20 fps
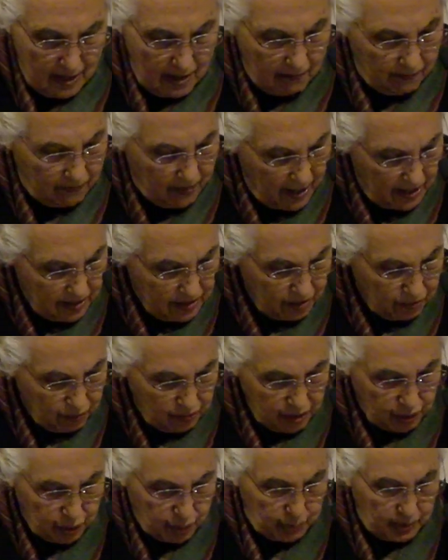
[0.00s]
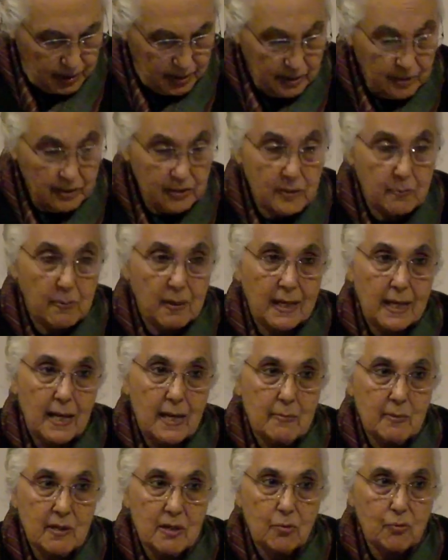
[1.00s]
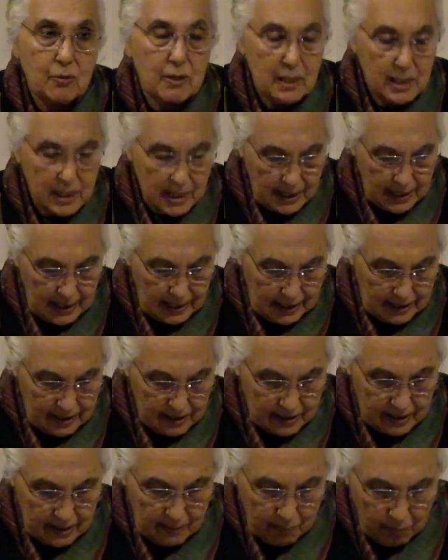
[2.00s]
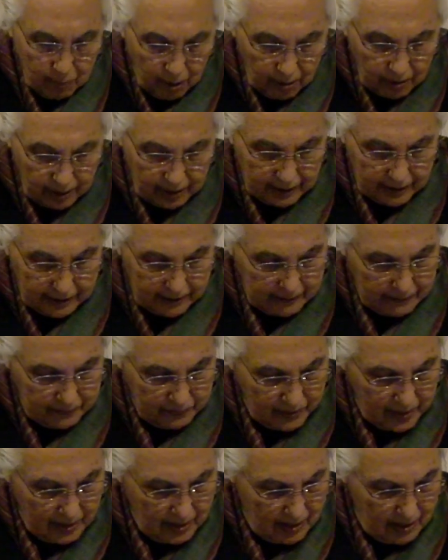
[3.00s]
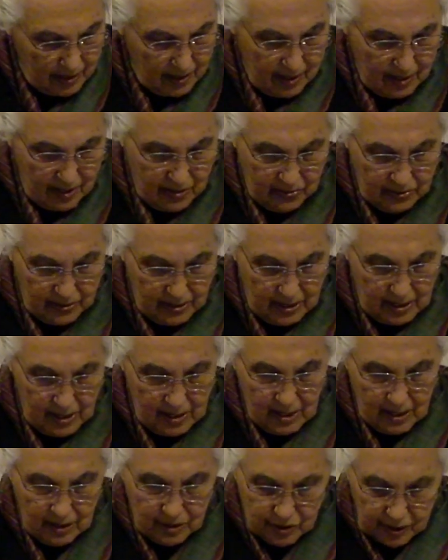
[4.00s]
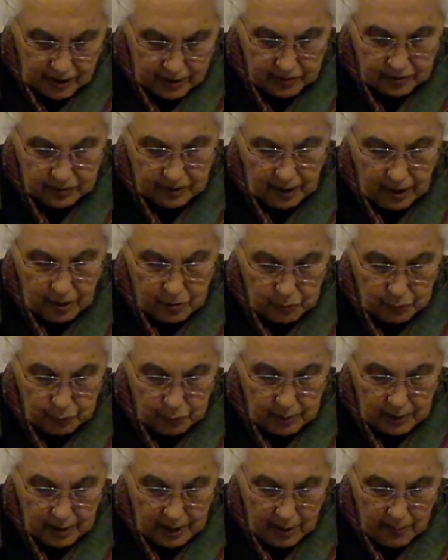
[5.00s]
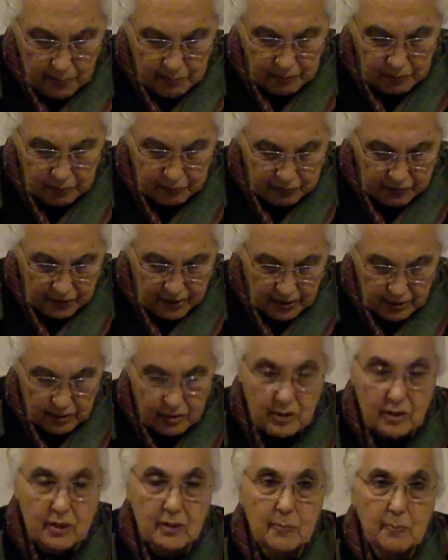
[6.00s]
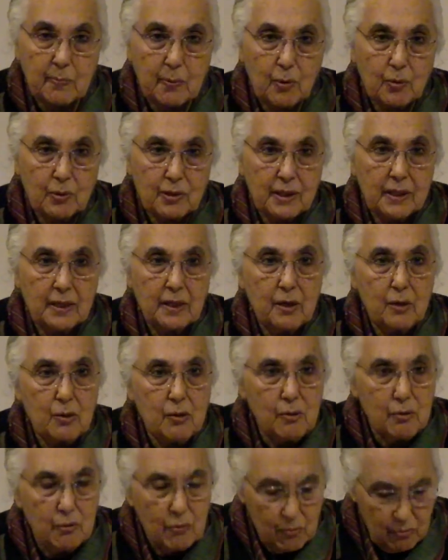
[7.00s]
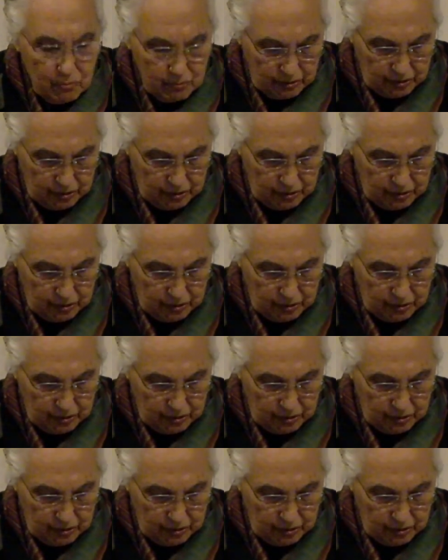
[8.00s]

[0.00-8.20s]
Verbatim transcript: Vedic rituals became increasingly symbolic the Kshatriya ruler preferred supporting new